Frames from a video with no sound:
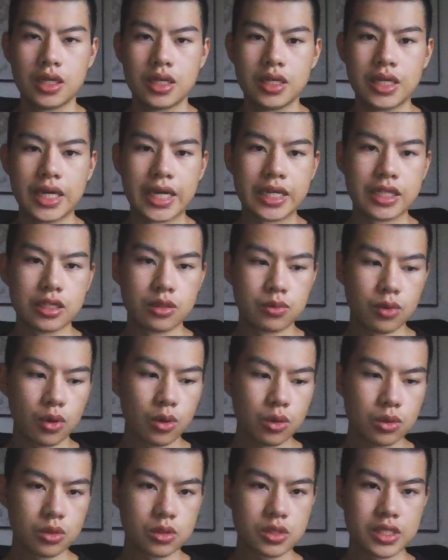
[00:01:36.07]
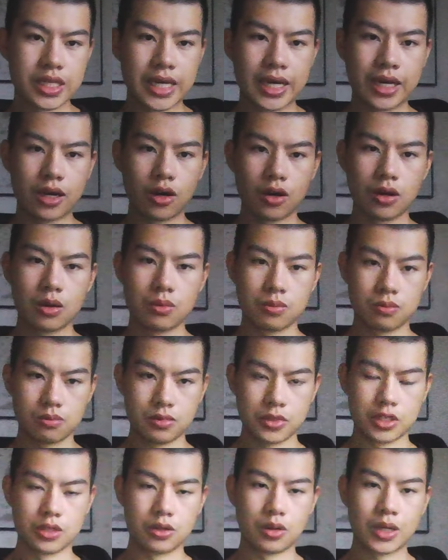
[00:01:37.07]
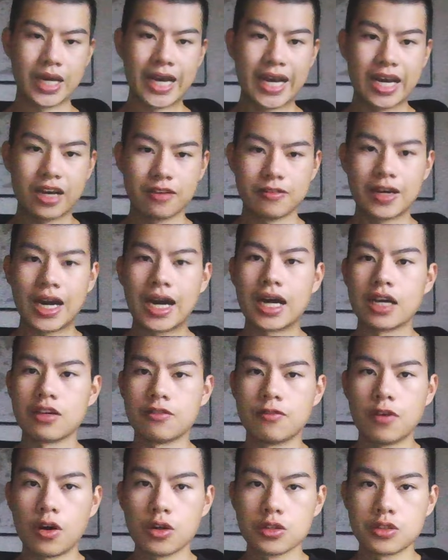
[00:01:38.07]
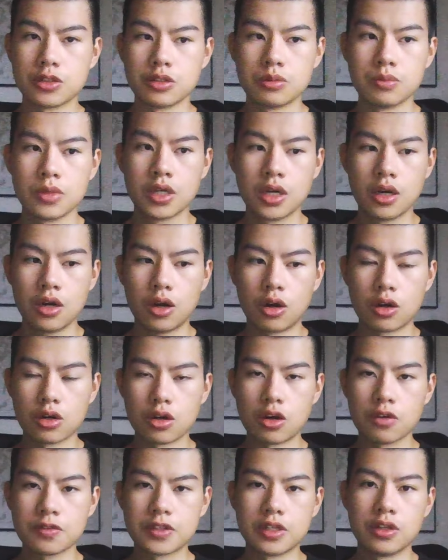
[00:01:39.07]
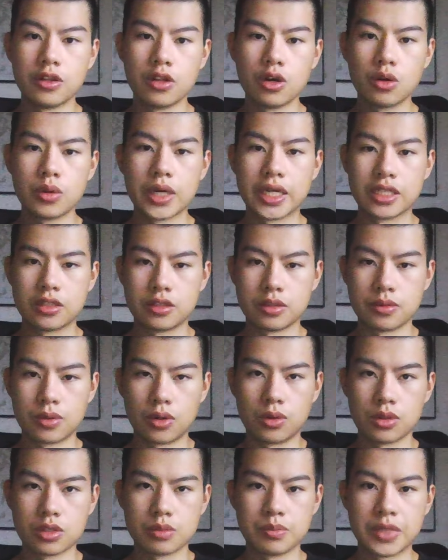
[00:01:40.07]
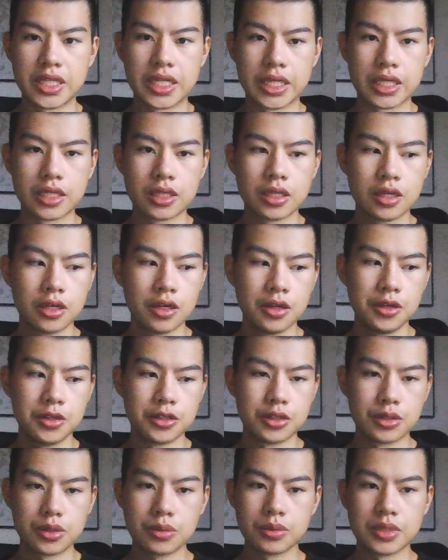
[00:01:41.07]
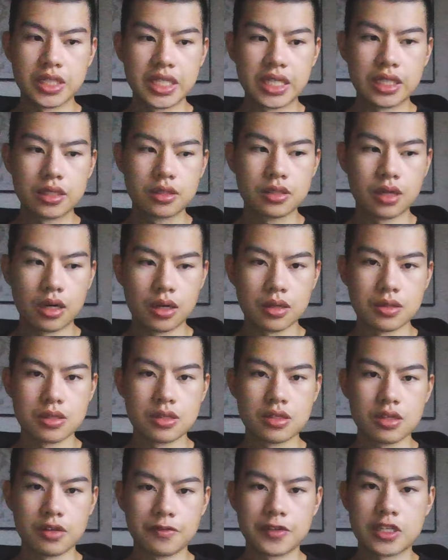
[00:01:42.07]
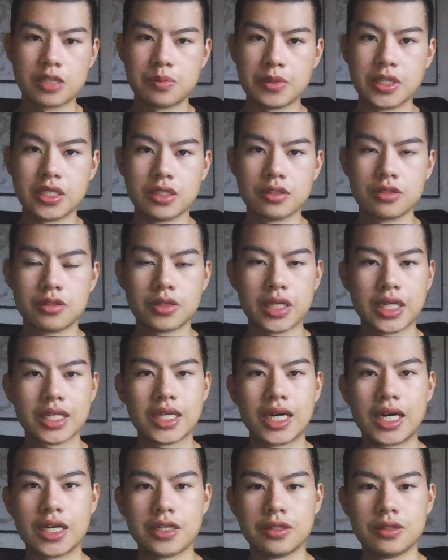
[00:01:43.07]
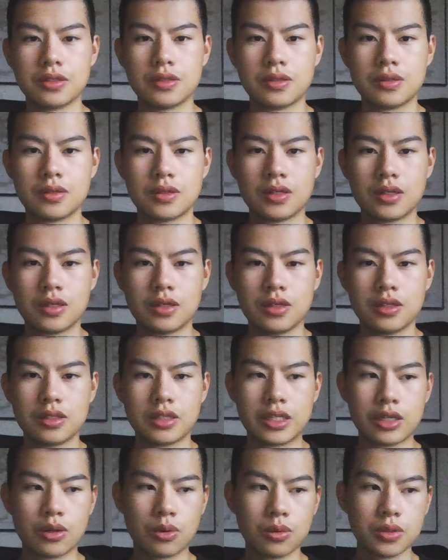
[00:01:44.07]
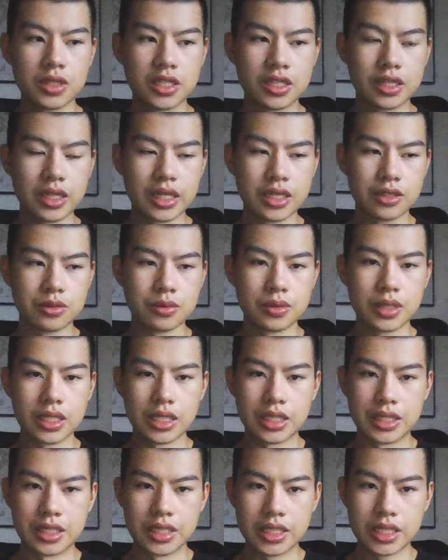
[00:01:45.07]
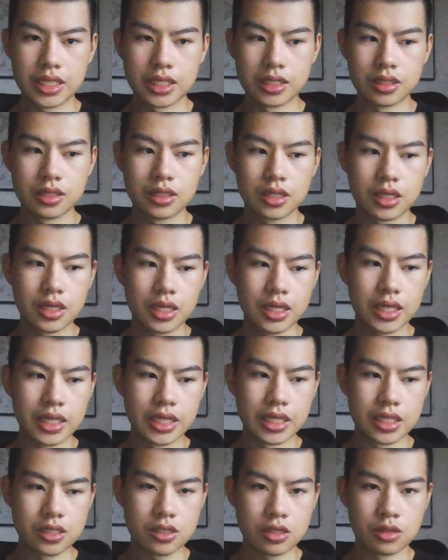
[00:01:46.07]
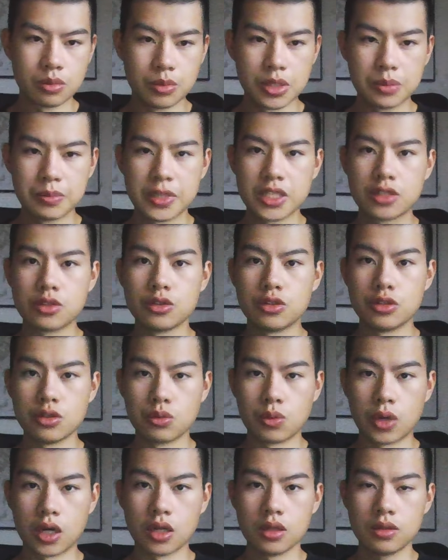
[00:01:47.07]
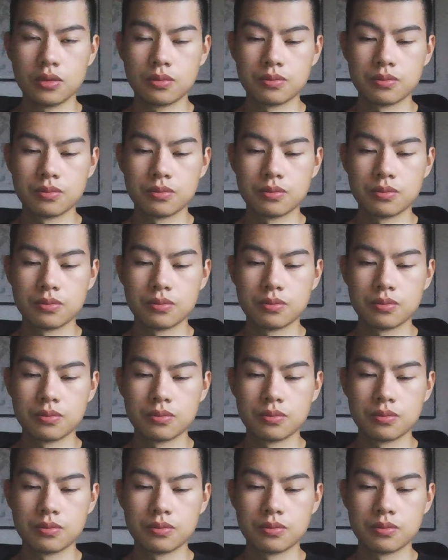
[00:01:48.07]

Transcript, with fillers: And the roles that you know have high volume are often low entry roles, meaning you don't need tons of experience to get hired. The only thing you really need is commitment to do well